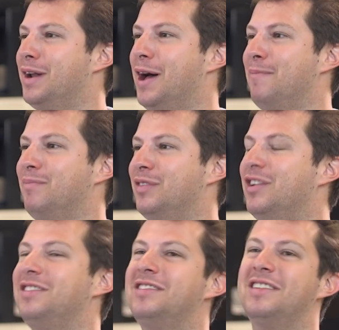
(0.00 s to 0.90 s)
but um,
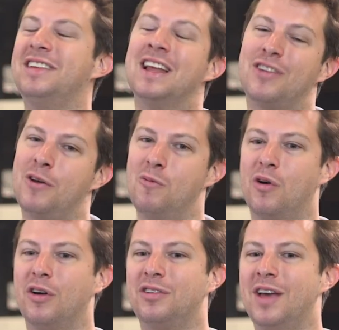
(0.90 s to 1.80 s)
just as a scene, I thought it
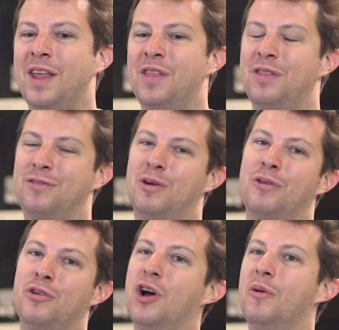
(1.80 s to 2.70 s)
worked, and I think that's where
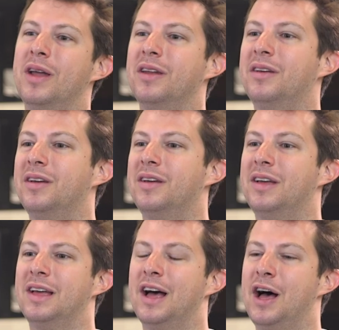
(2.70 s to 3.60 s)
they're going.
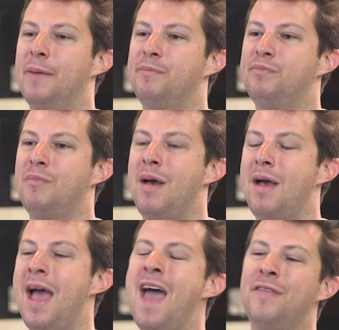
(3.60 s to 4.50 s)
Um,
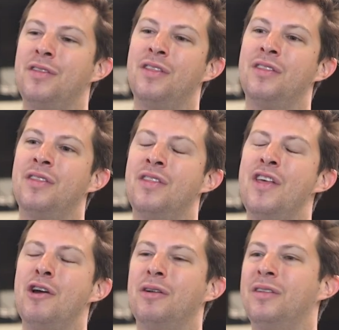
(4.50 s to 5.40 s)
and
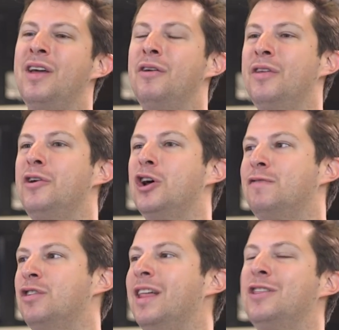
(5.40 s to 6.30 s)
they're they're they're good
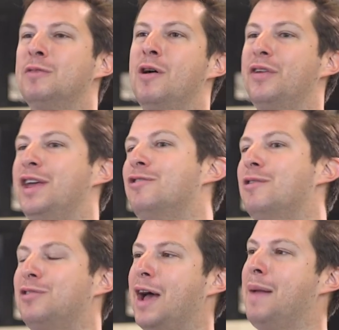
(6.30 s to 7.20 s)
for like they're both
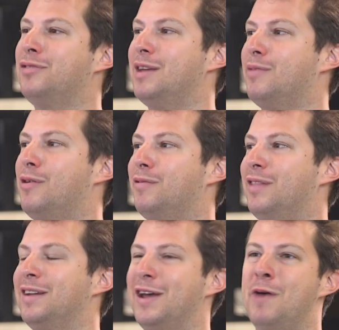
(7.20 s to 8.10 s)
hero types. They both
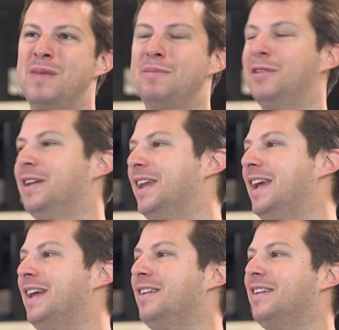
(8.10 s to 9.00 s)
like to help people in
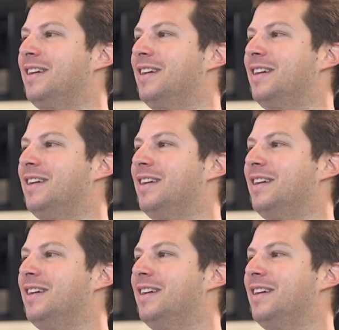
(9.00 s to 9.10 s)
need.